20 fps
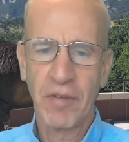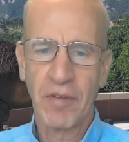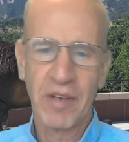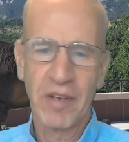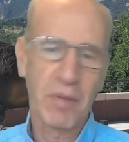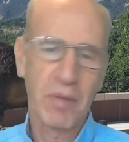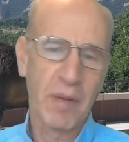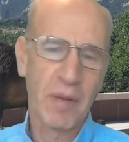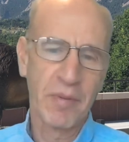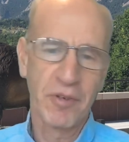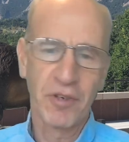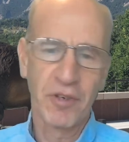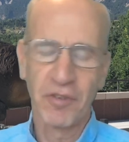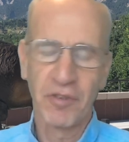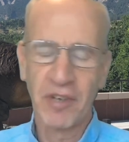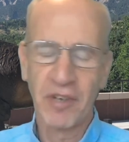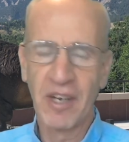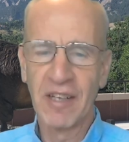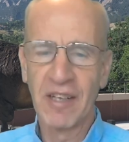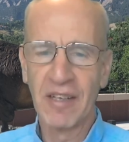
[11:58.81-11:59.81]
I probably should have
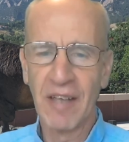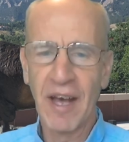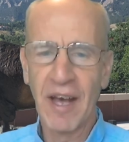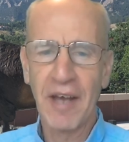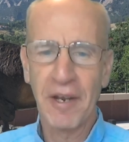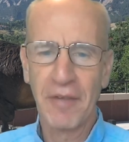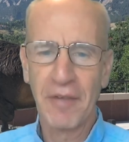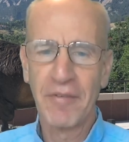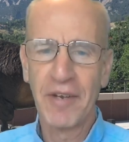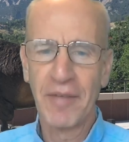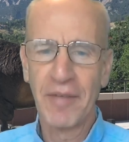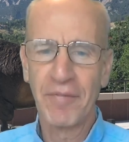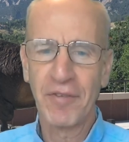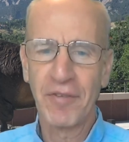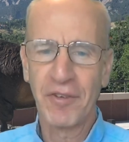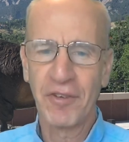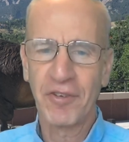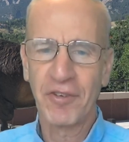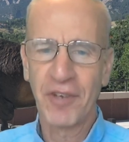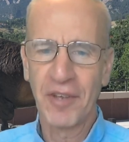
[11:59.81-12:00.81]
said a lot of an
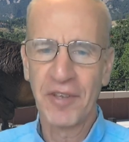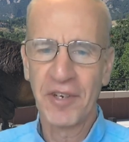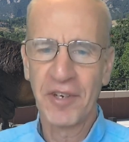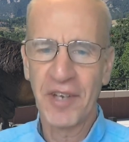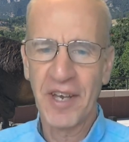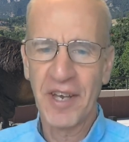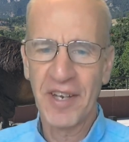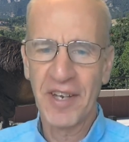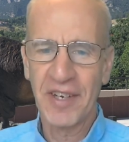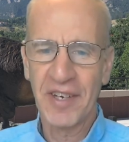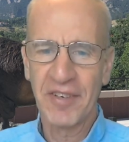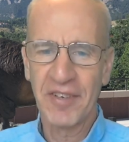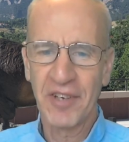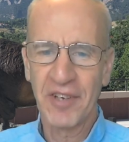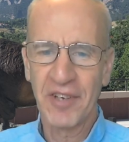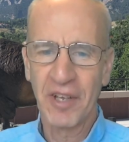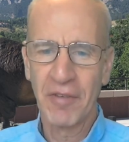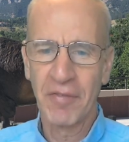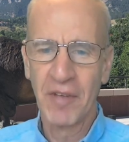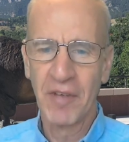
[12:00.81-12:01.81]
emphasis on the data
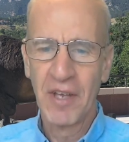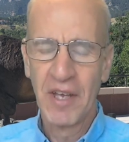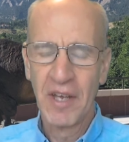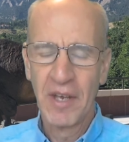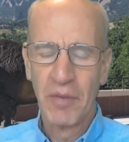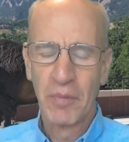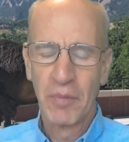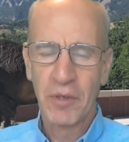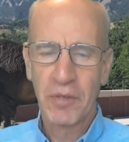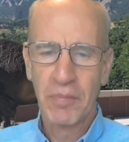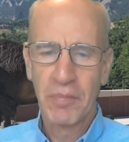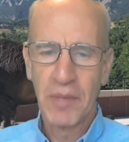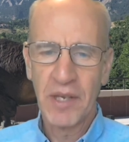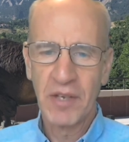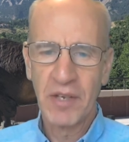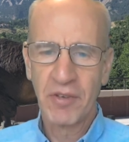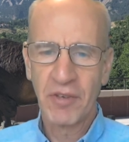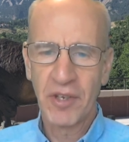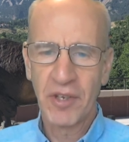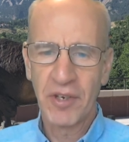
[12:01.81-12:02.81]
itself, which
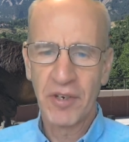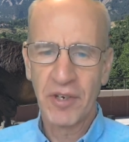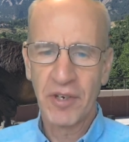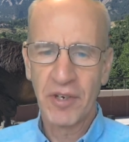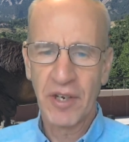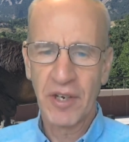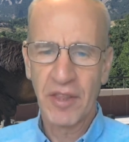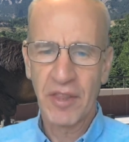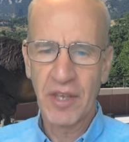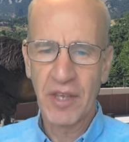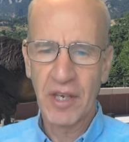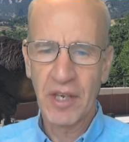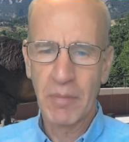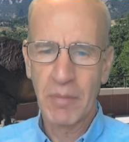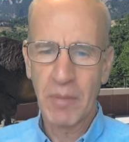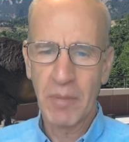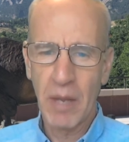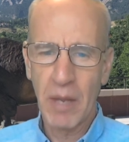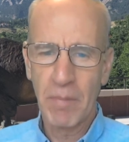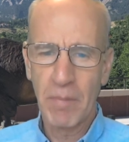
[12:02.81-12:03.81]
means that you're going to think
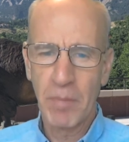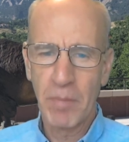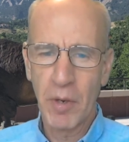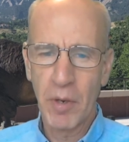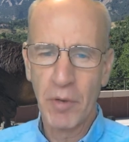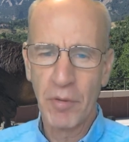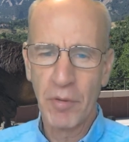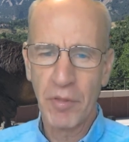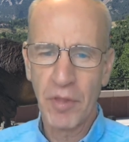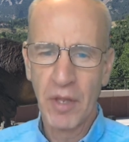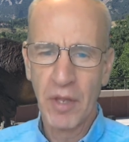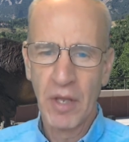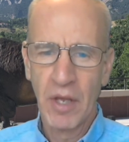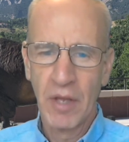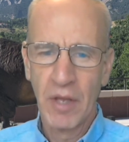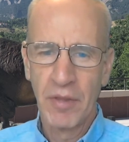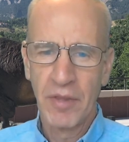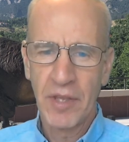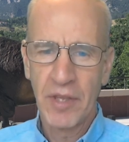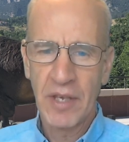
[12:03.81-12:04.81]
about both
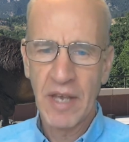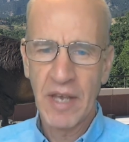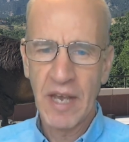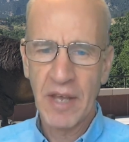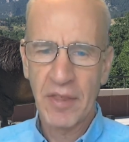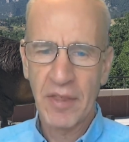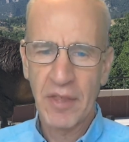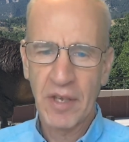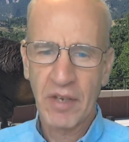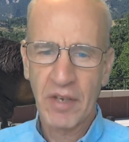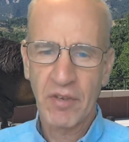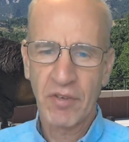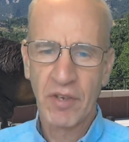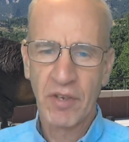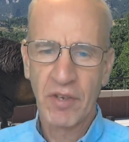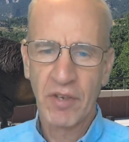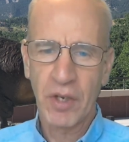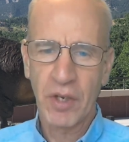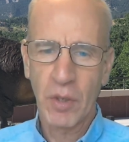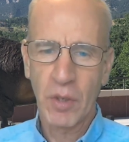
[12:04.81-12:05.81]
the ethics
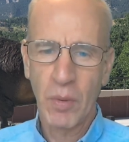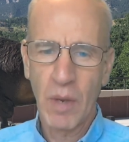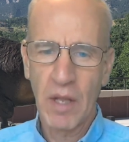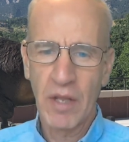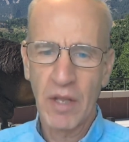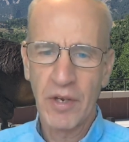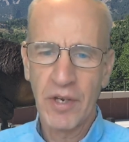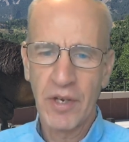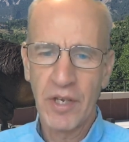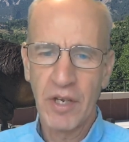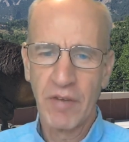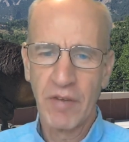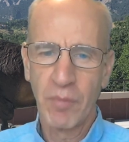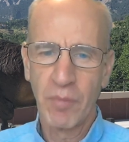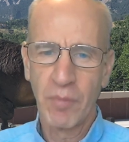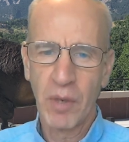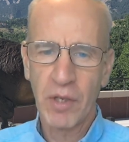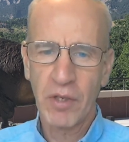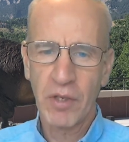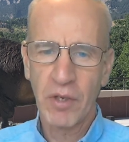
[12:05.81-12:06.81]
and the quality of
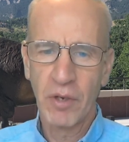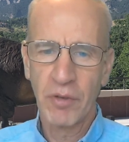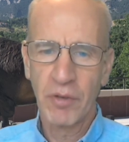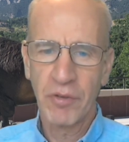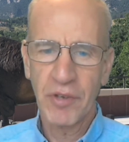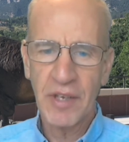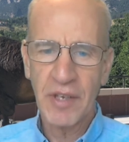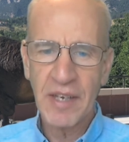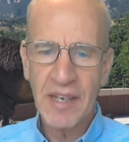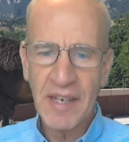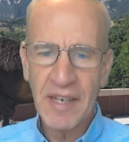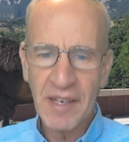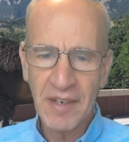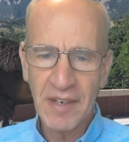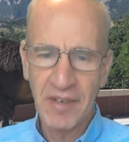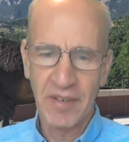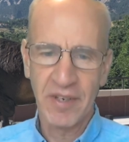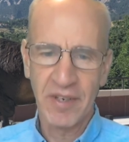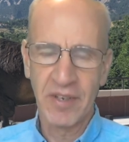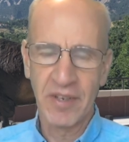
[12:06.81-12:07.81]
what goes
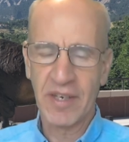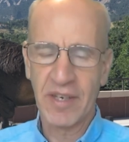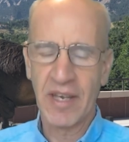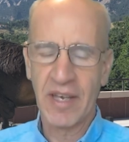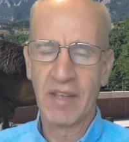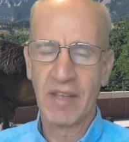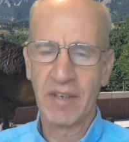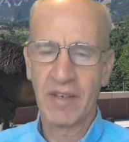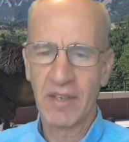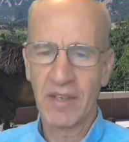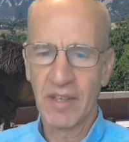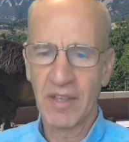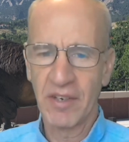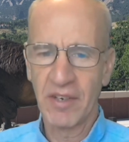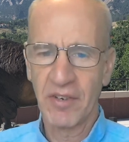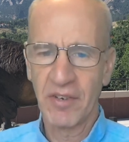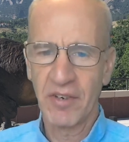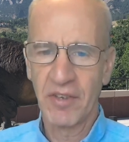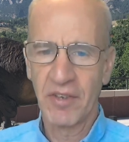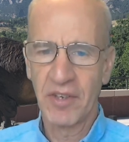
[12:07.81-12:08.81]
into the
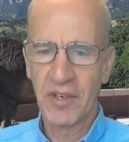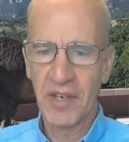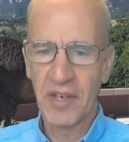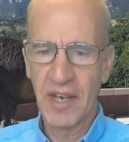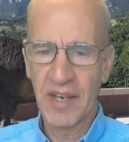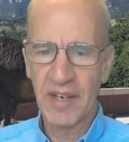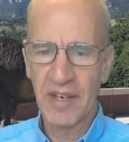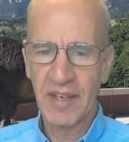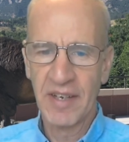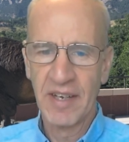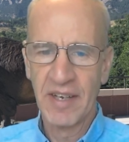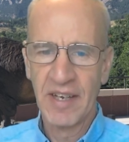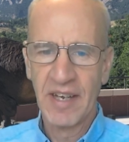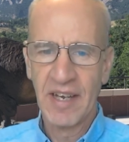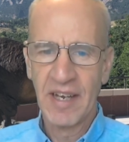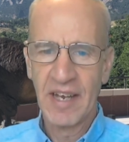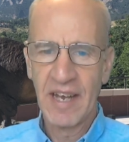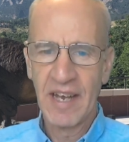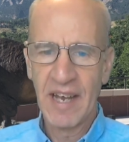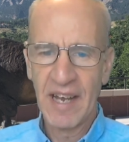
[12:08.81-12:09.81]
calculation, the data,
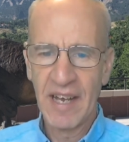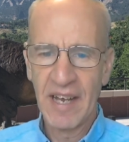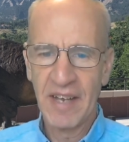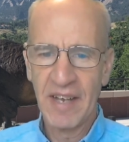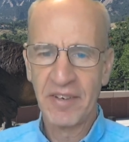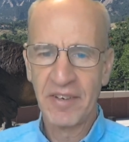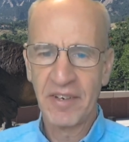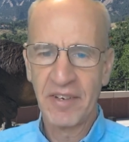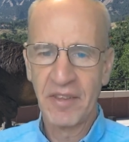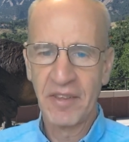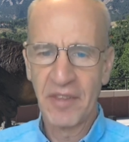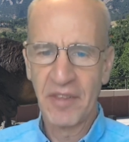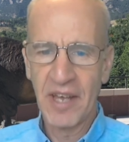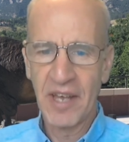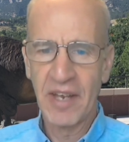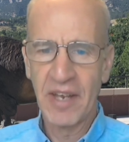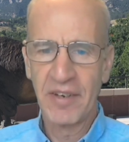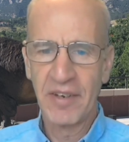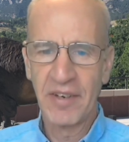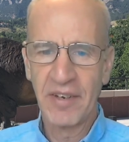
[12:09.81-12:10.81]
and
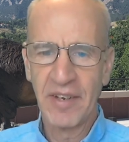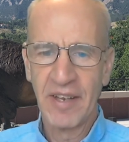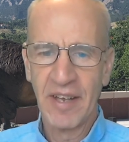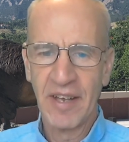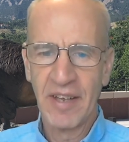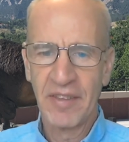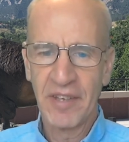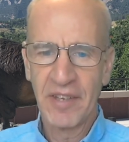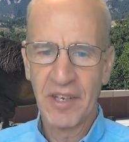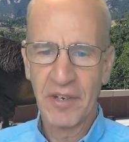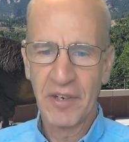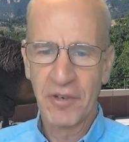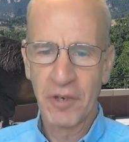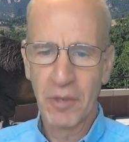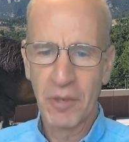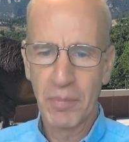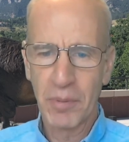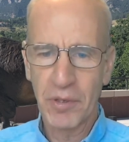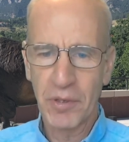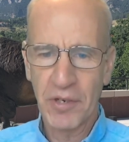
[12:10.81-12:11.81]
then the
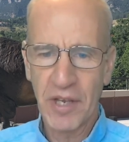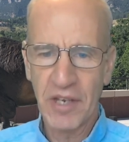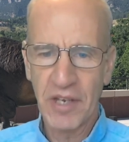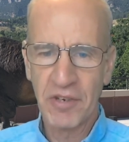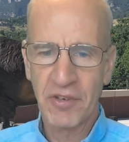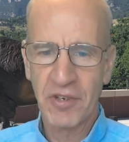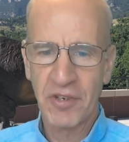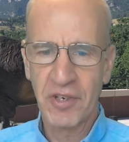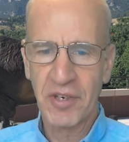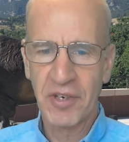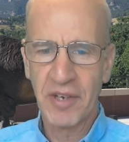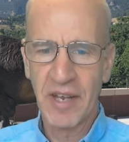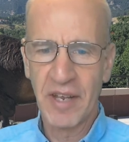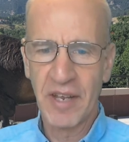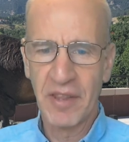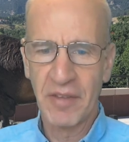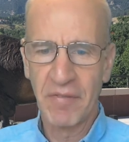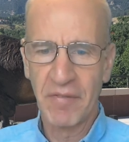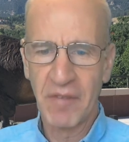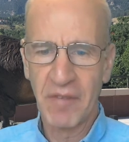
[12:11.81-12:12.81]
interpretation
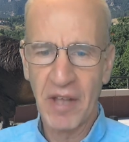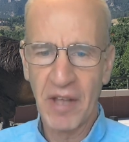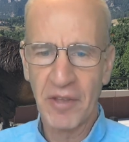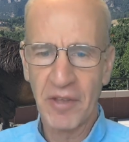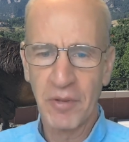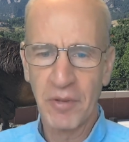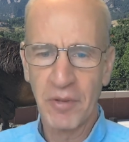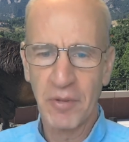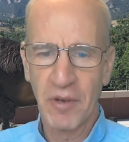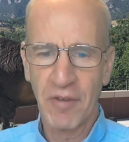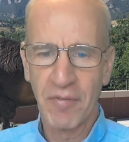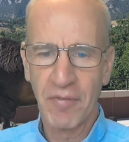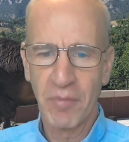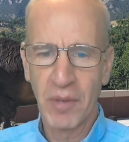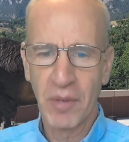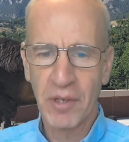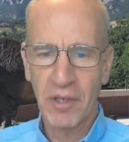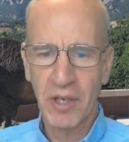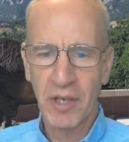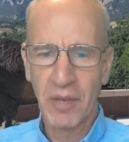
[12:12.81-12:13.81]
and the value of
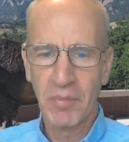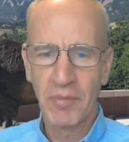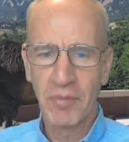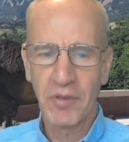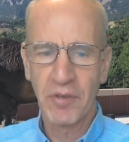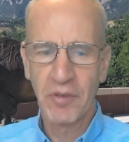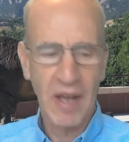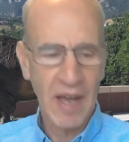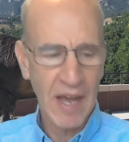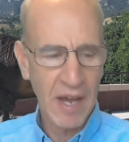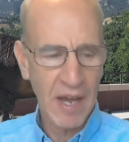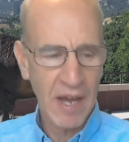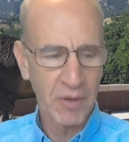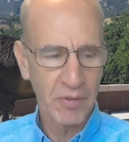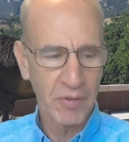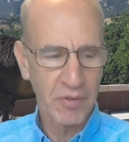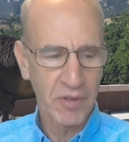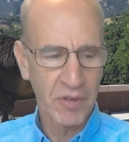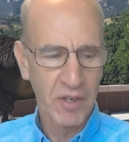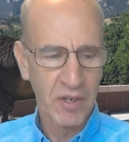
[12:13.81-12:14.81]
what comes
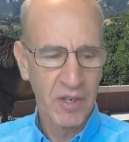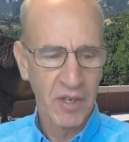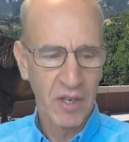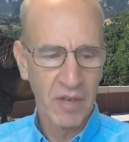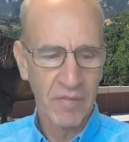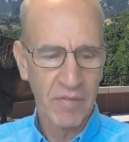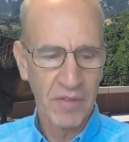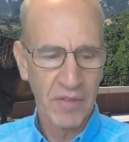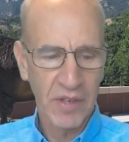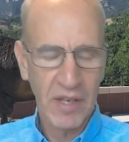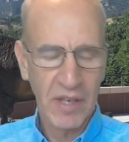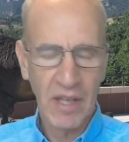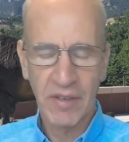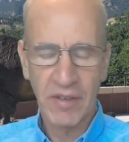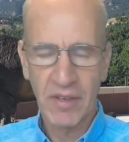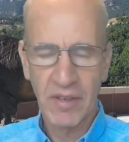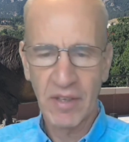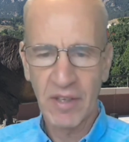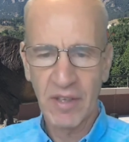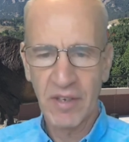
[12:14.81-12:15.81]
out of the
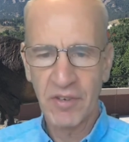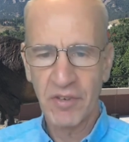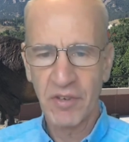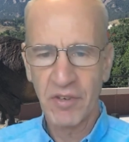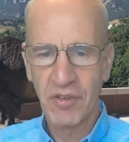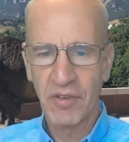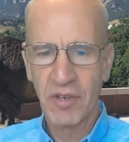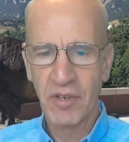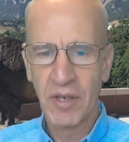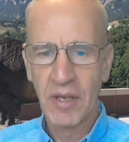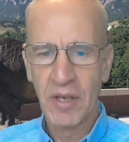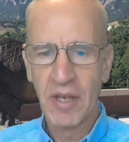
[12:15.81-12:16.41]
calculations.